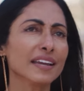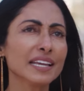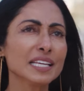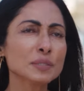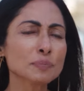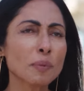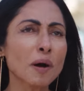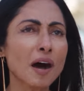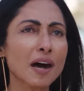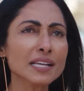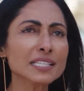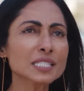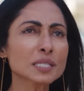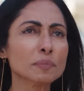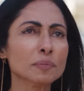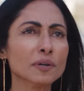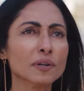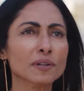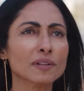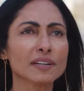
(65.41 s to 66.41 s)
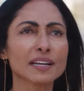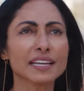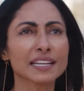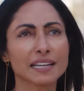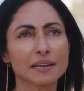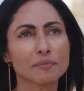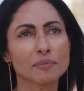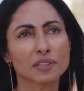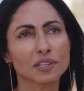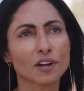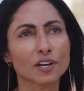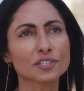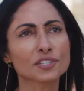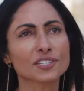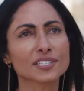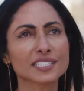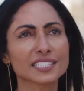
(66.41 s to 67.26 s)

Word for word: is possible in larger